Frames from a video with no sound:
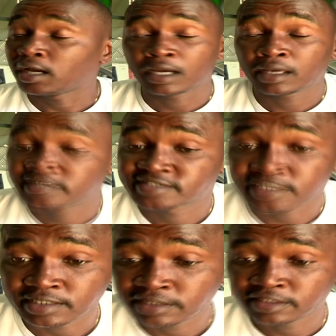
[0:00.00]
I, I
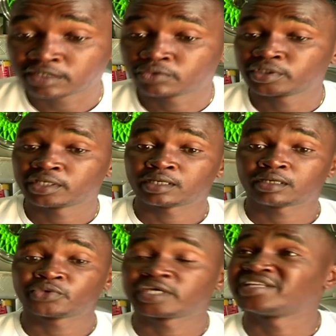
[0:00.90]
certainly think we
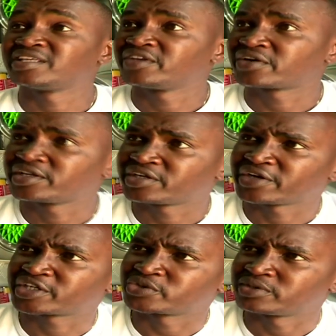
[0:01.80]
are we are heading in the right
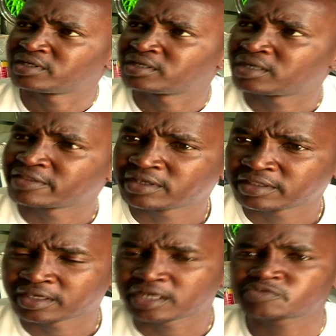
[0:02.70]
direction. Uh,
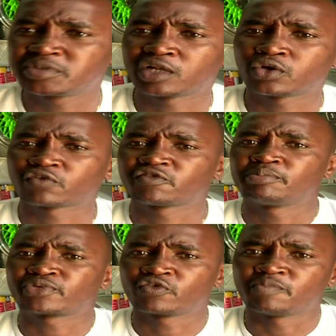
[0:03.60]
there, there has been a lot of
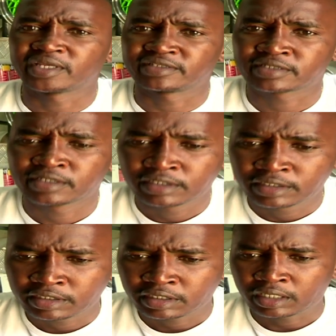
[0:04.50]
improvement.
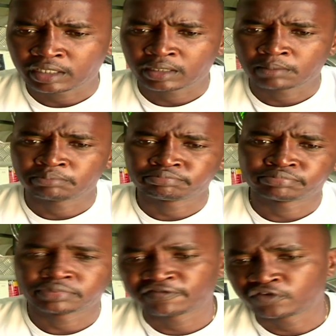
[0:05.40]
Uh,
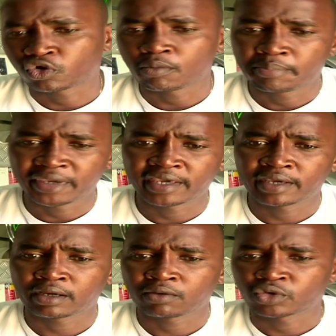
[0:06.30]
If you
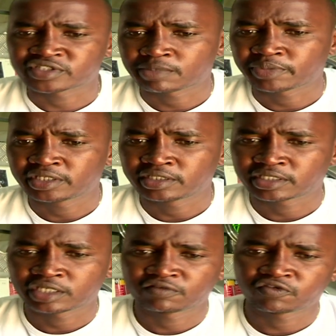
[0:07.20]
compare what's happening
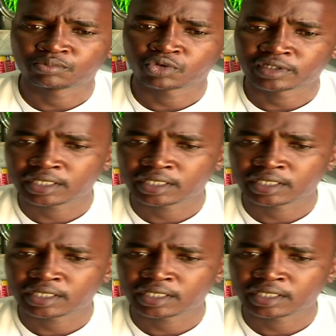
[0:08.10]
in Kenyan football